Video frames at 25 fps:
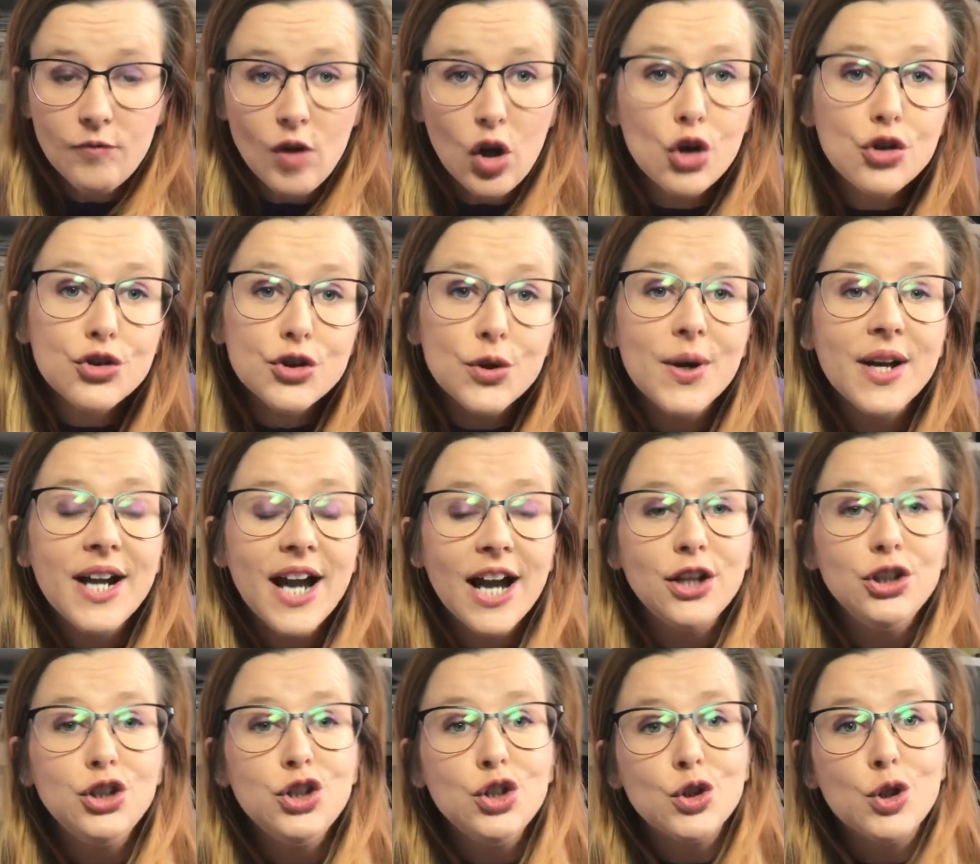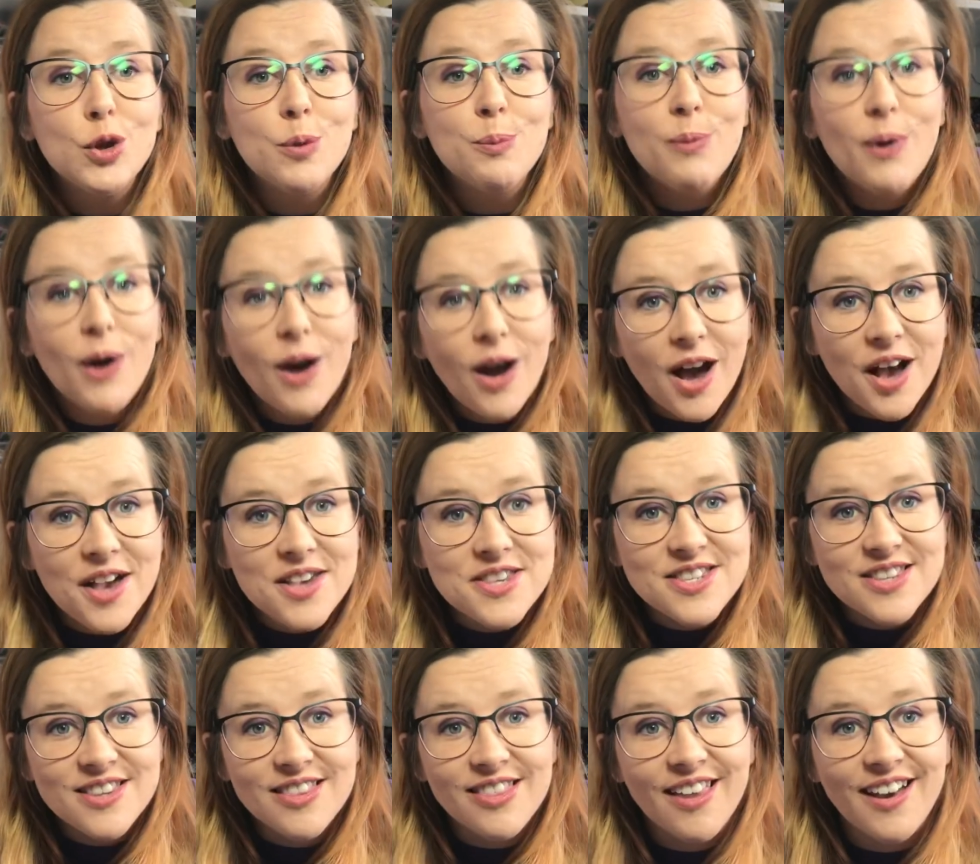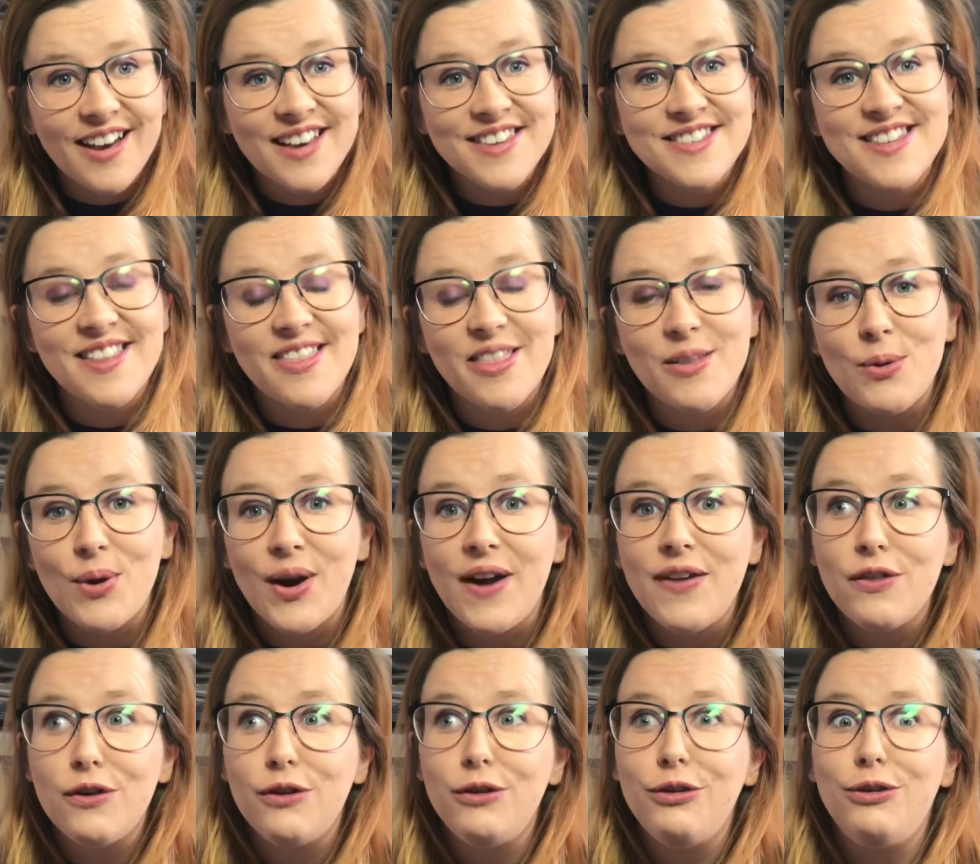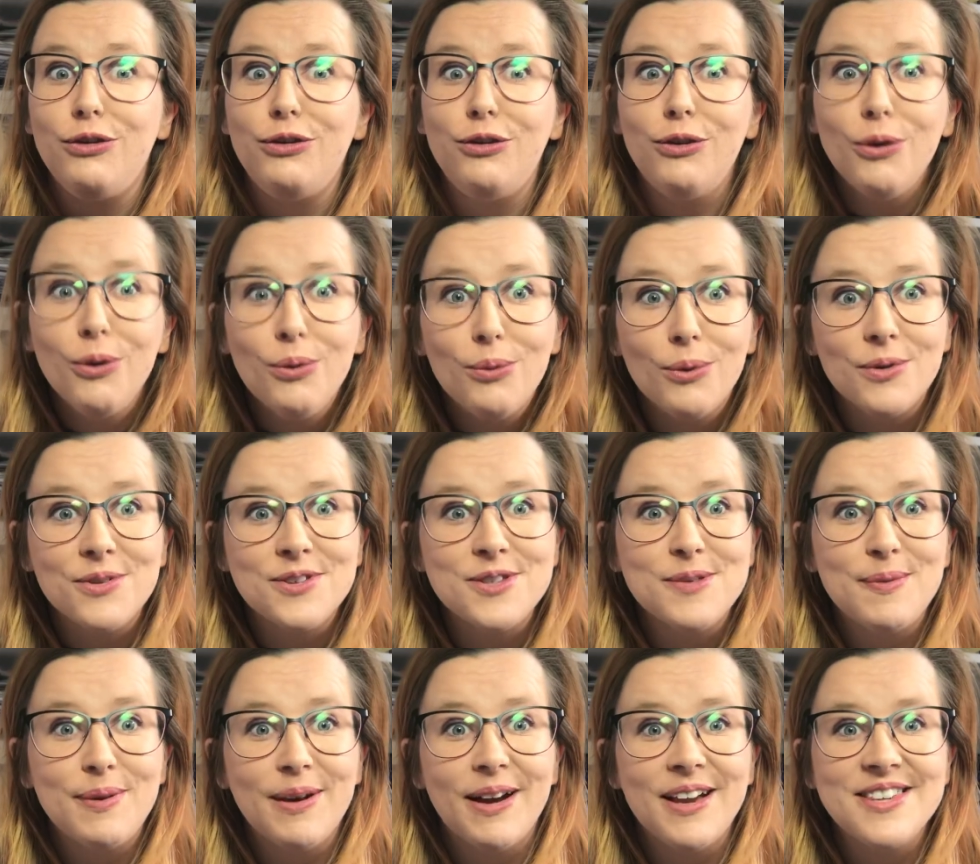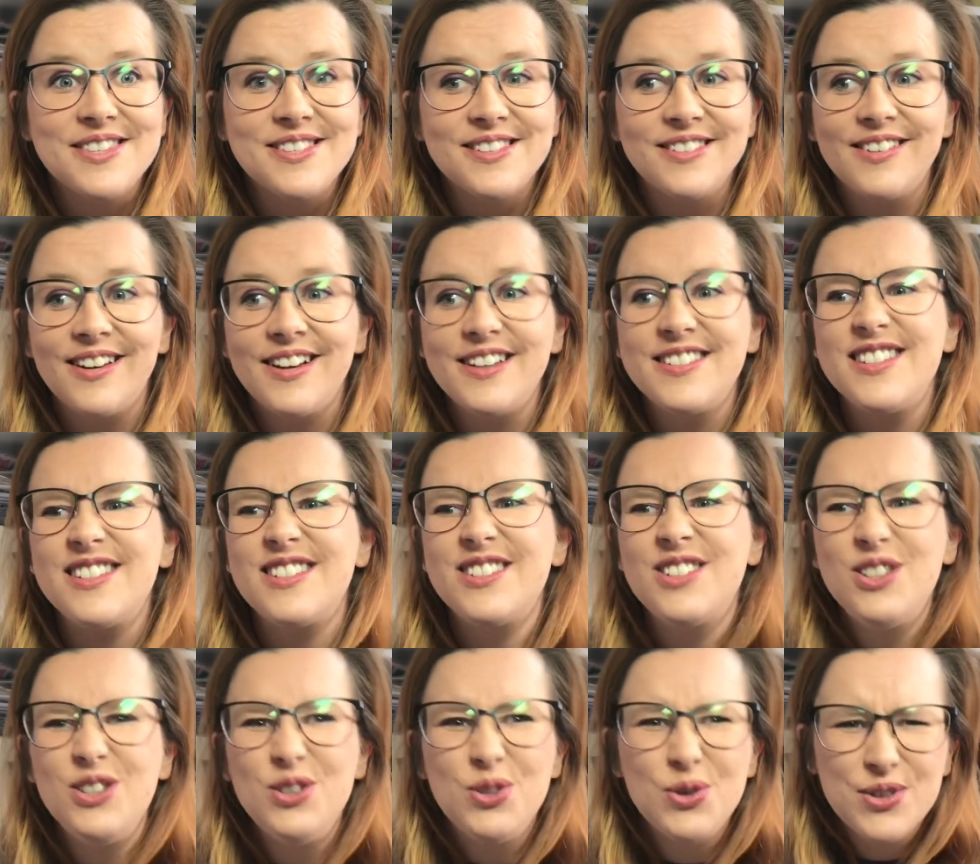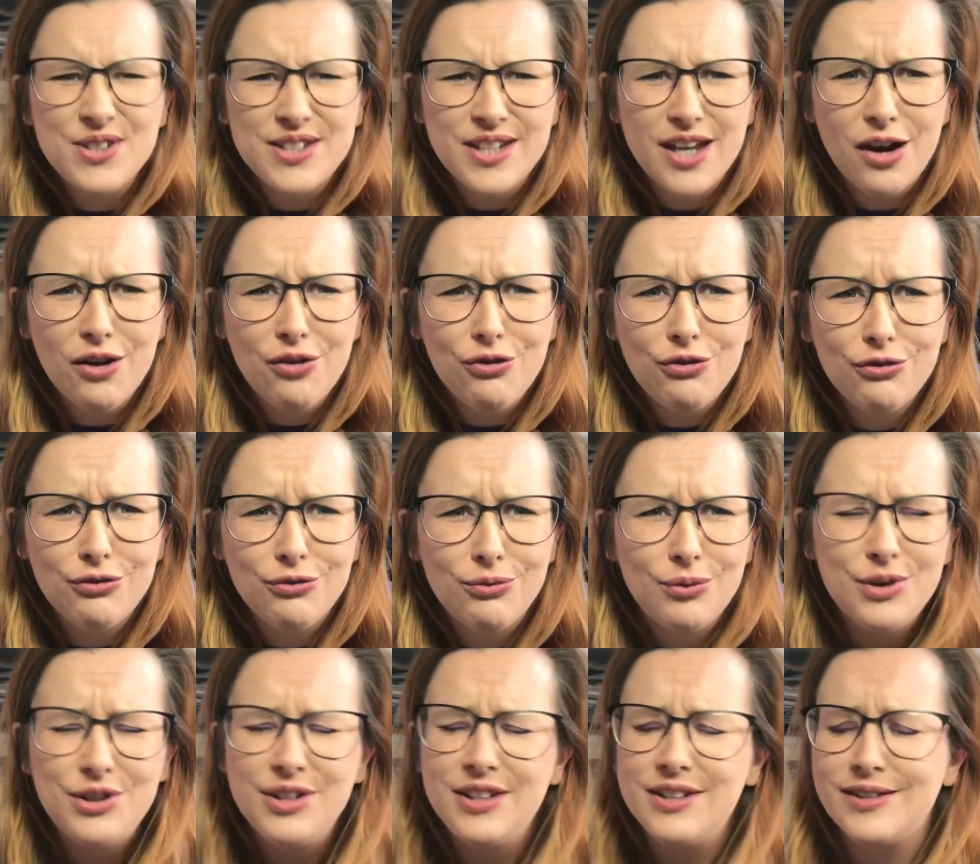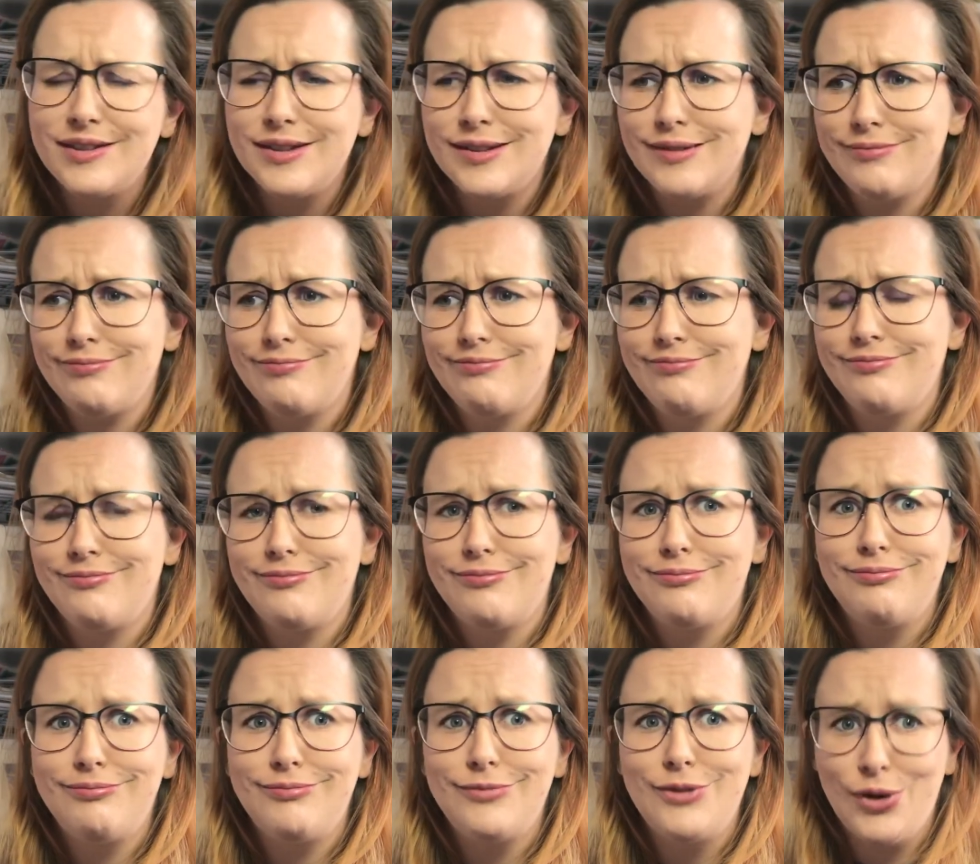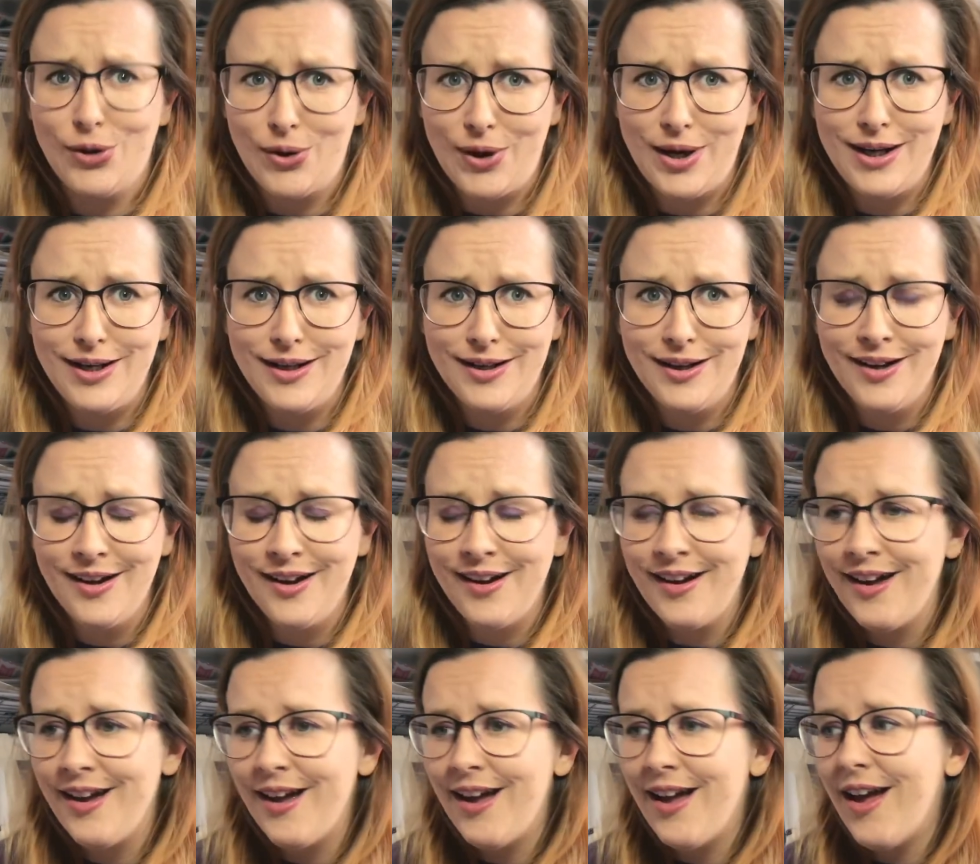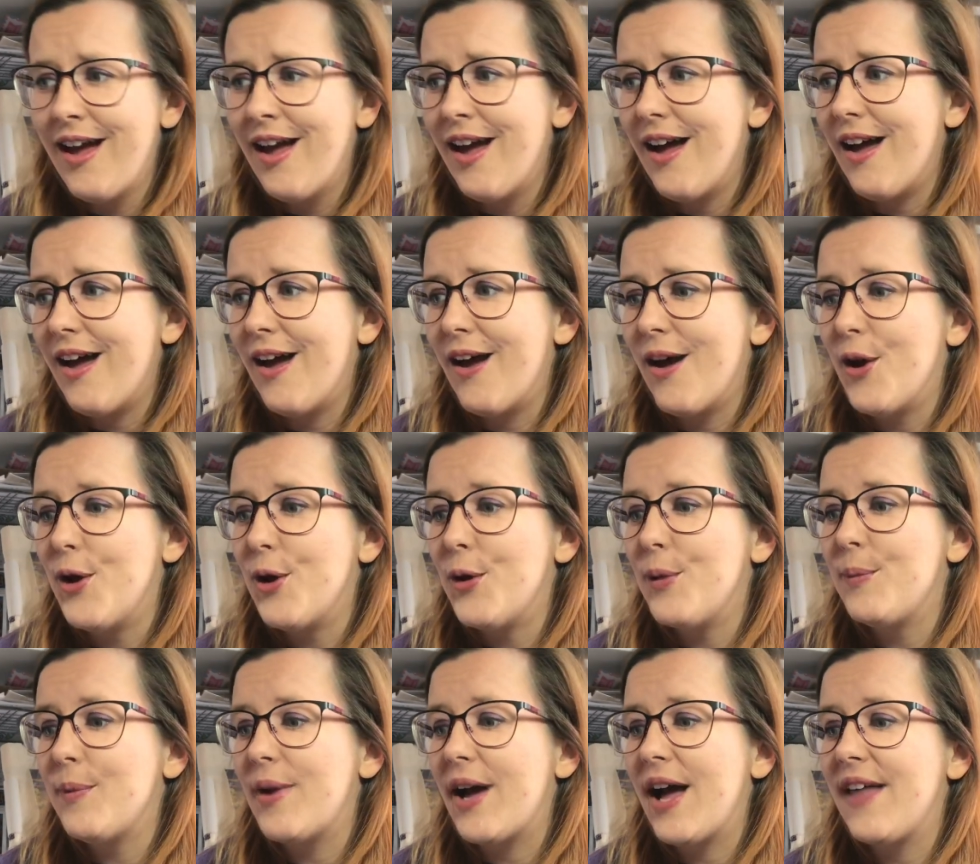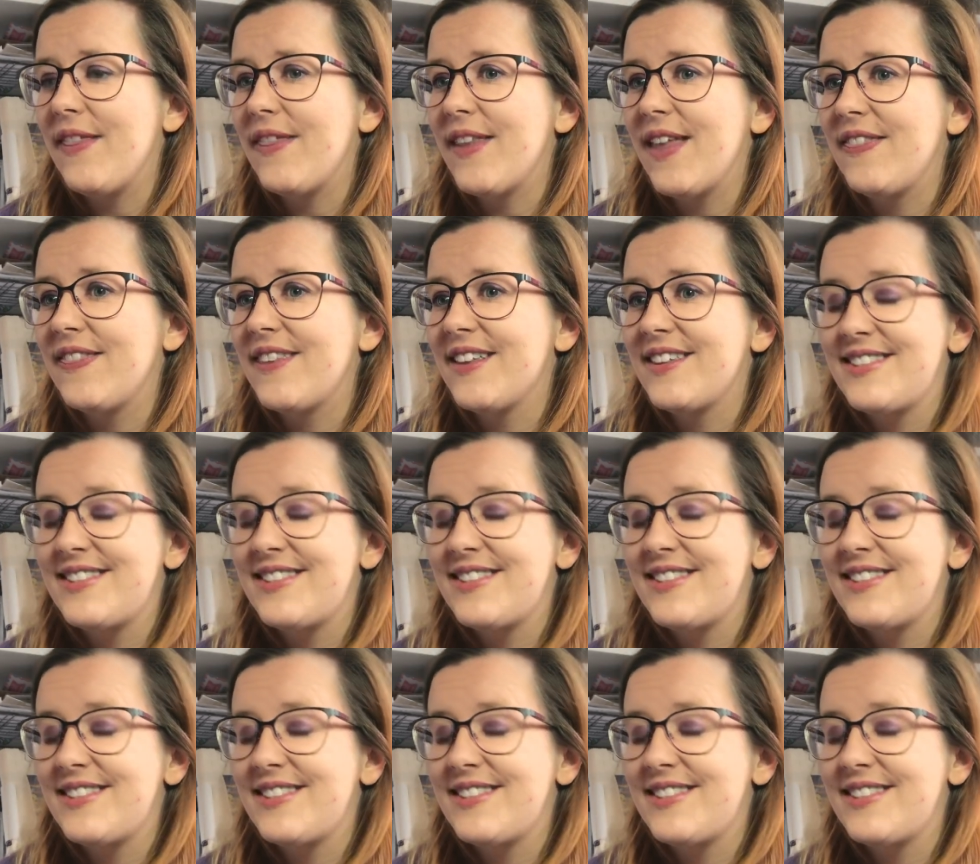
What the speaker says: So again, you could personalise it the way that you want to personalise it to yourself, which is great. And then the